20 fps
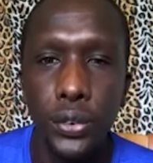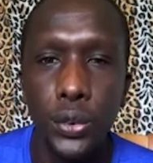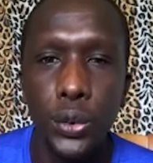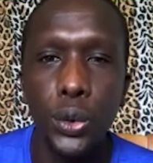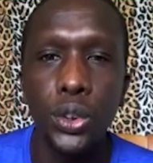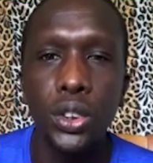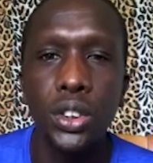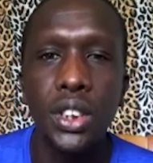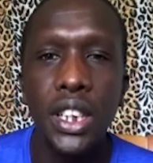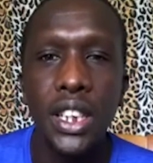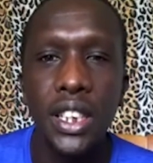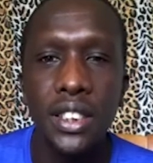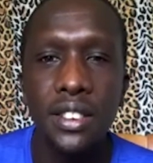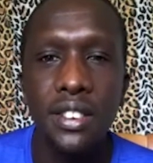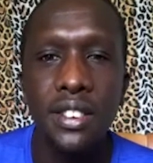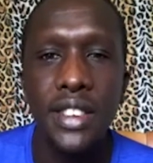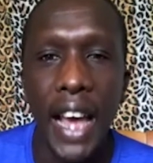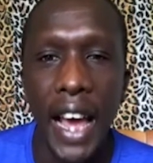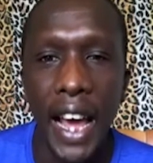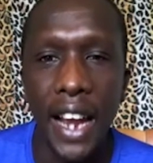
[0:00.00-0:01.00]
food
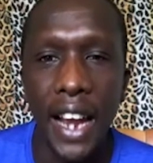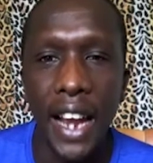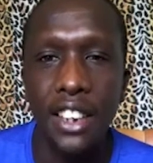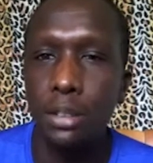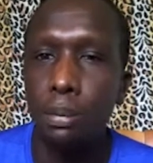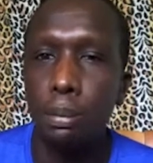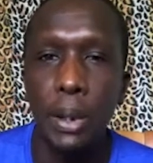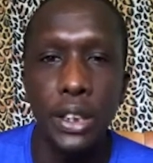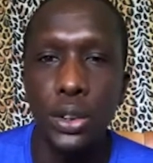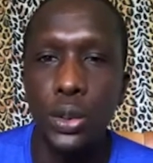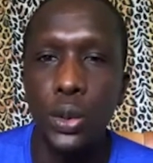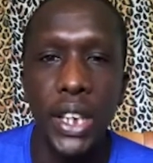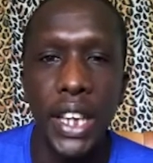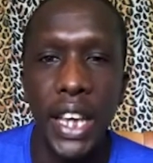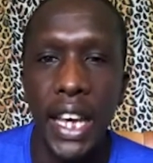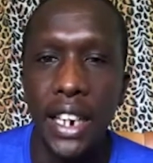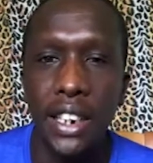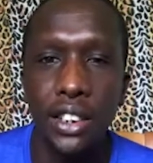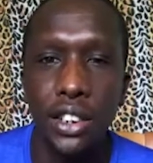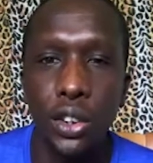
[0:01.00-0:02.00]
cells, but you
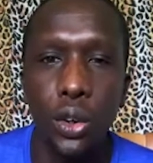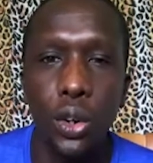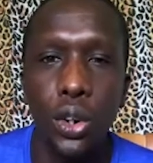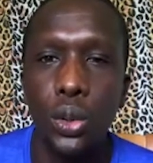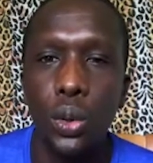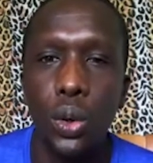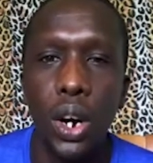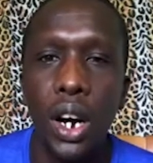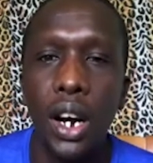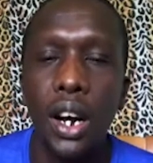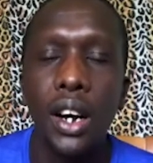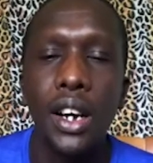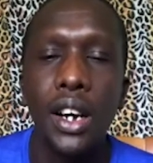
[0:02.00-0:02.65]
can't grow your